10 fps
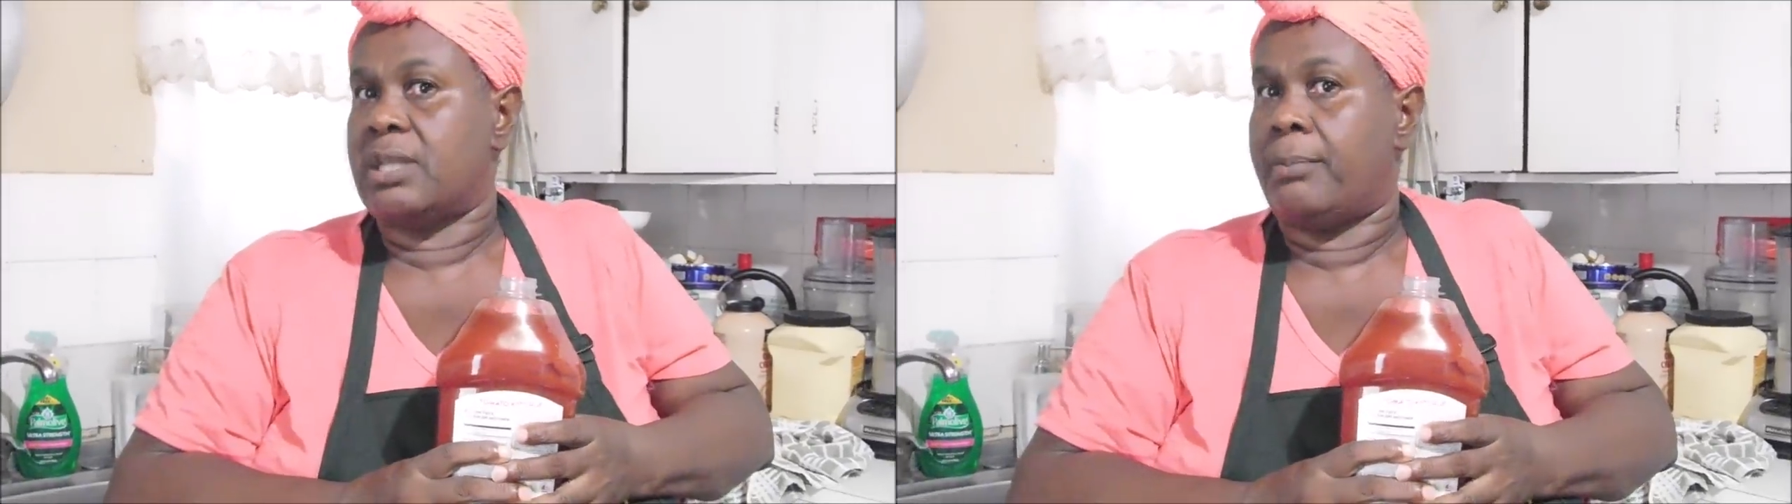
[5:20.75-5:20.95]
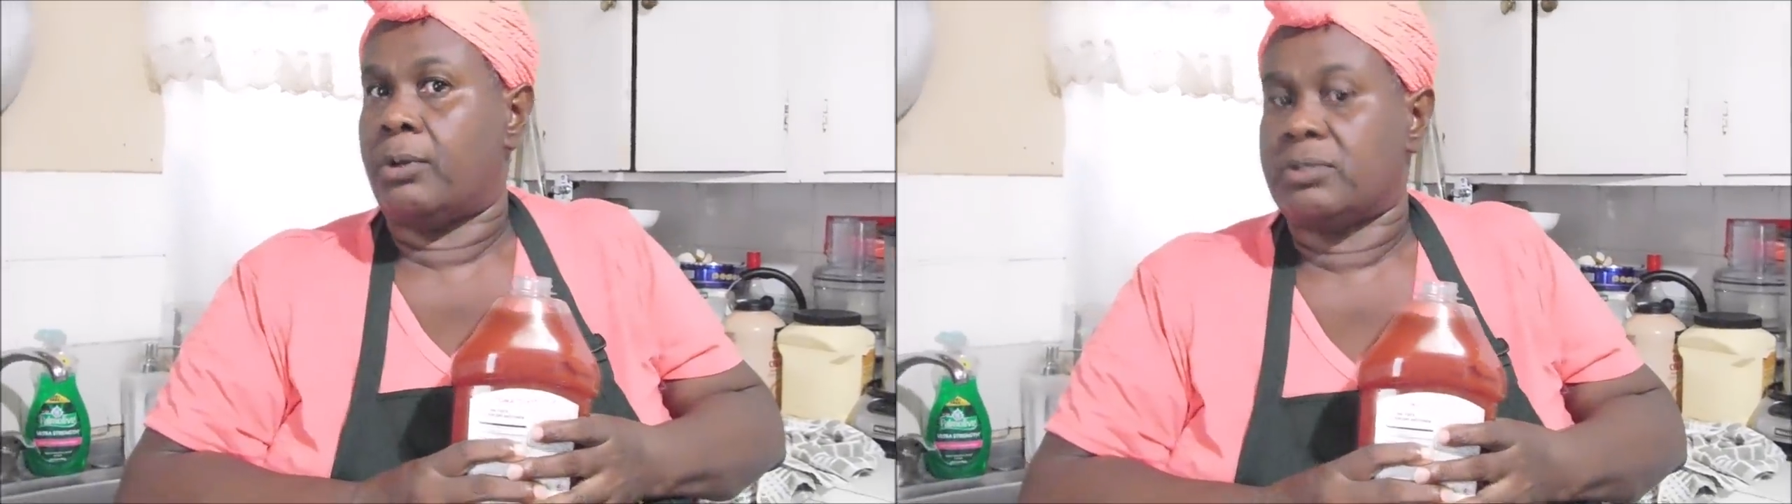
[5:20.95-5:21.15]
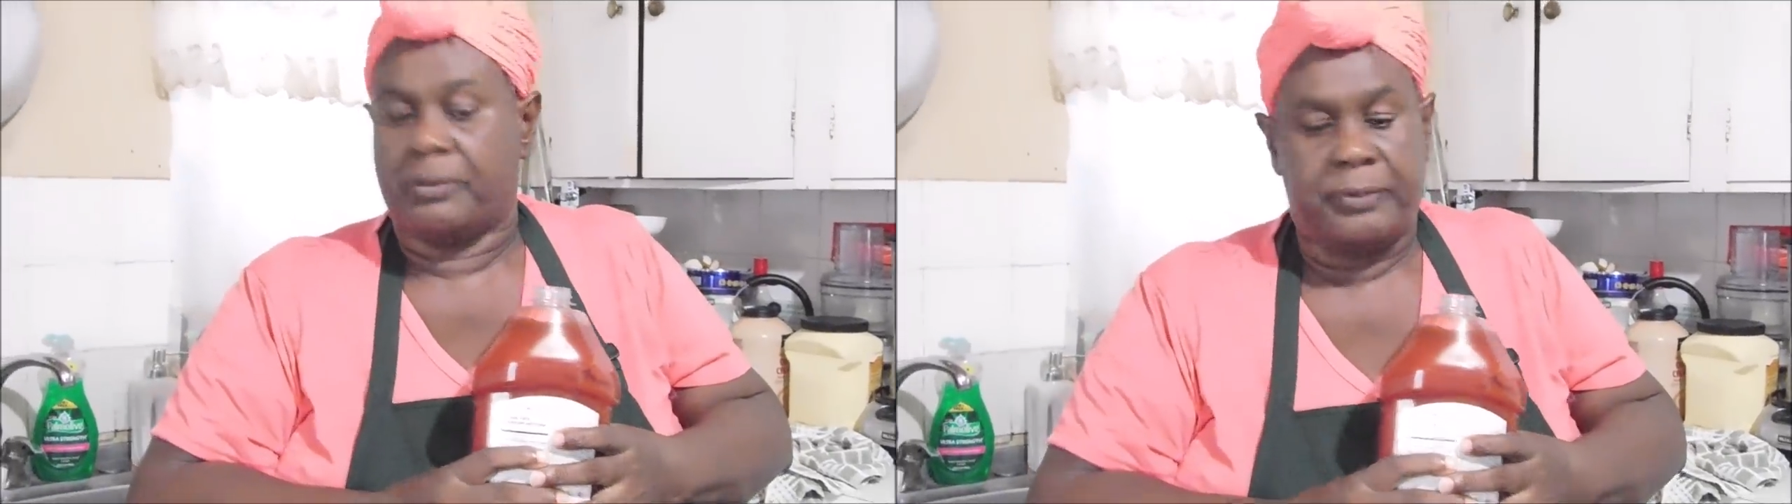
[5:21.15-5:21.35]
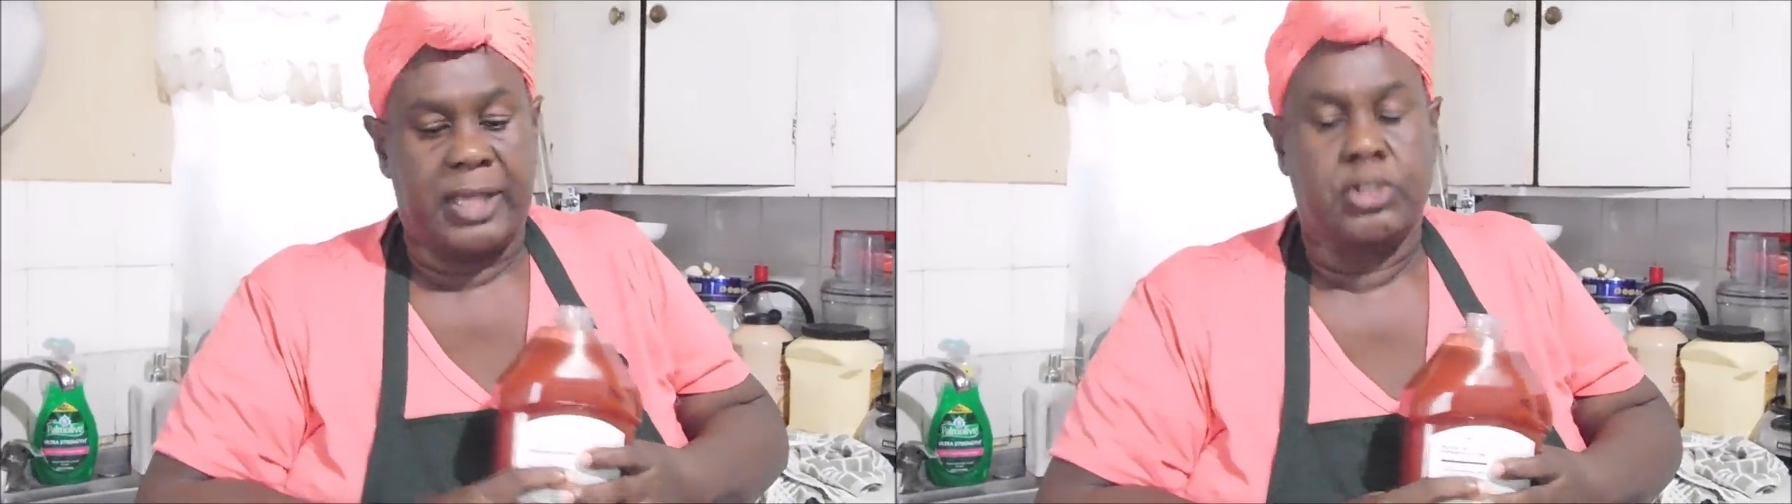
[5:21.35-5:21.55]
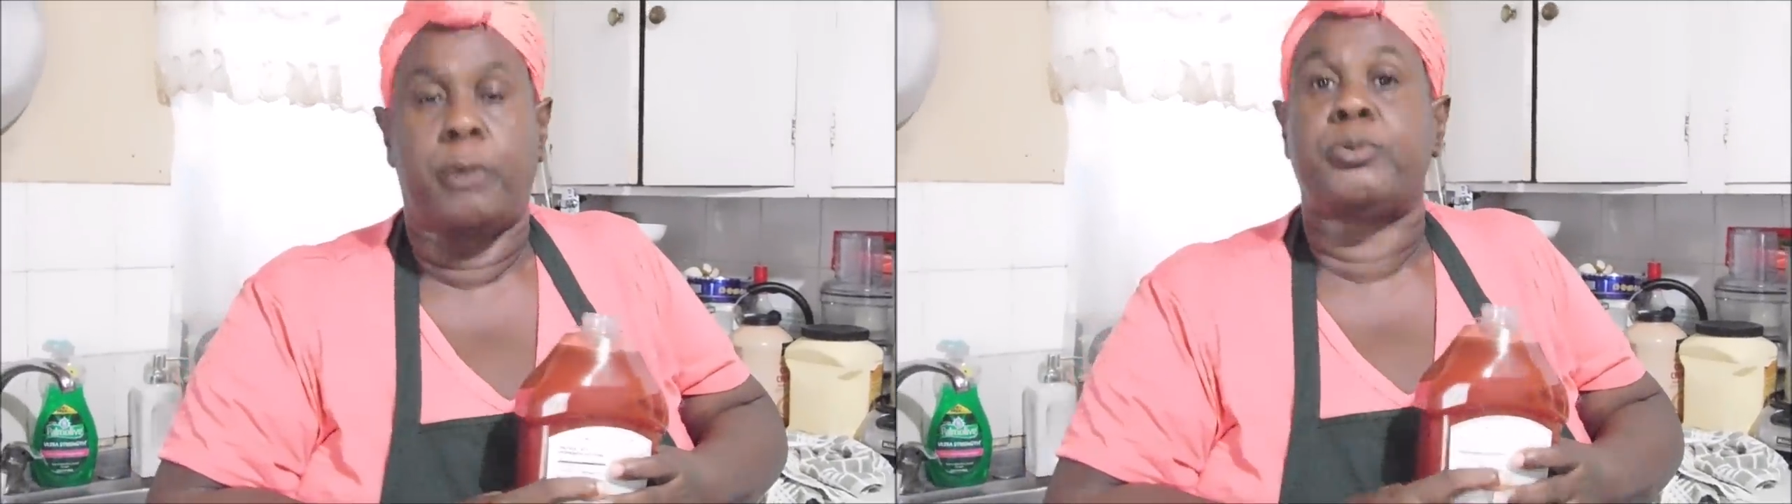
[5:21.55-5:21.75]
amount of
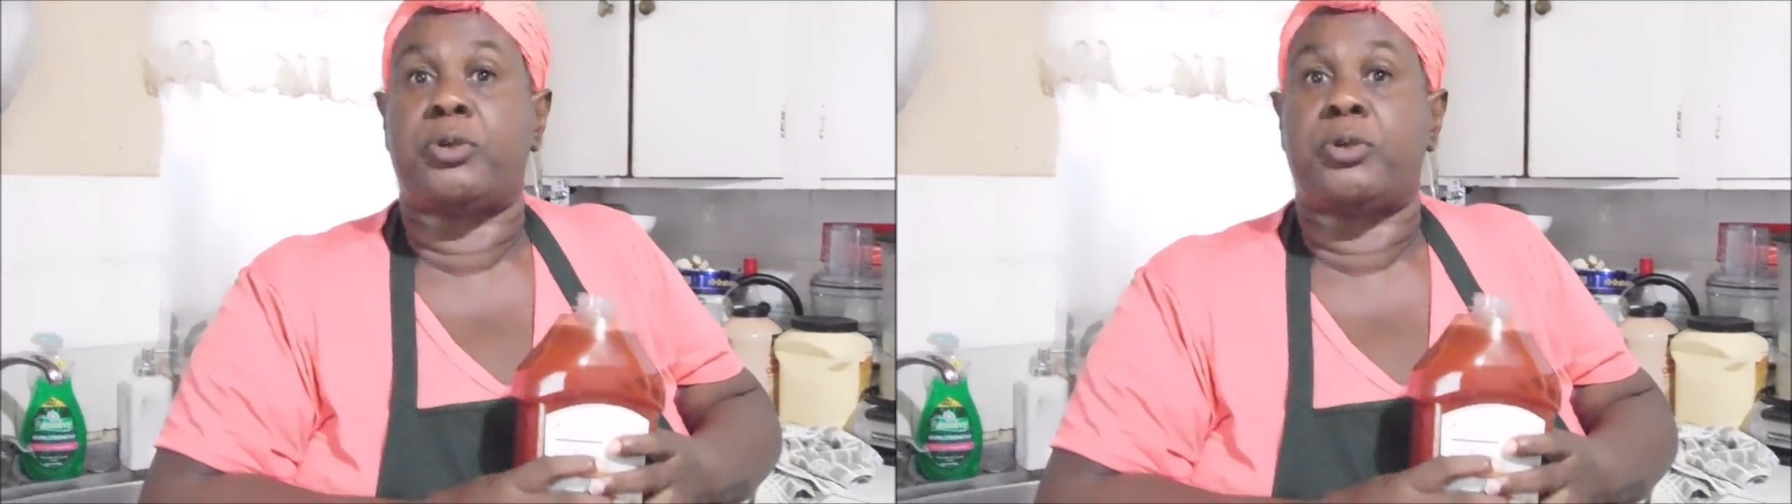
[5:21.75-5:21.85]
ketchup